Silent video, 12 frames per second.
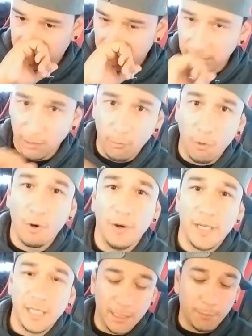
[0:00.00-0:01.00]
It won't go
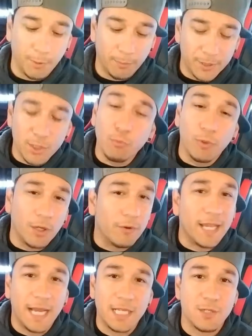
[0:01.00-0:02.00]
any deeper, but you will
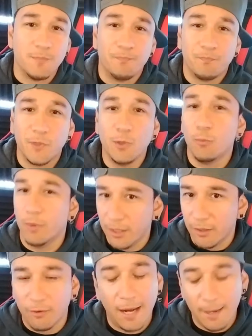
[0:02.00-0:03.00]
catch them. You
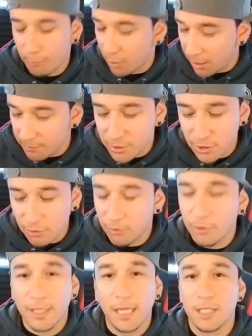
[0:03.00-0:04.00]
will. I promise you
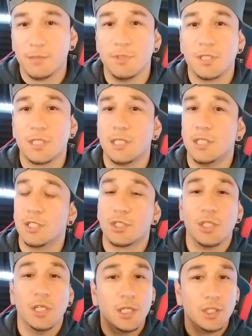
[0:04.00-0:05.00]
will catch them.
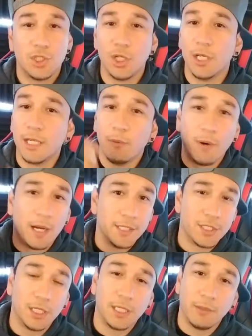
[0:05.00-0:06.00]
Just chunk it wine,
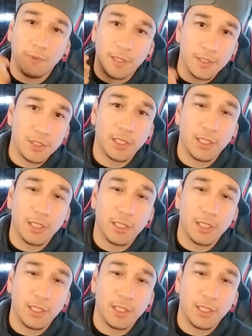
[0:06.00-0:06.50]
chunk it wine, chunk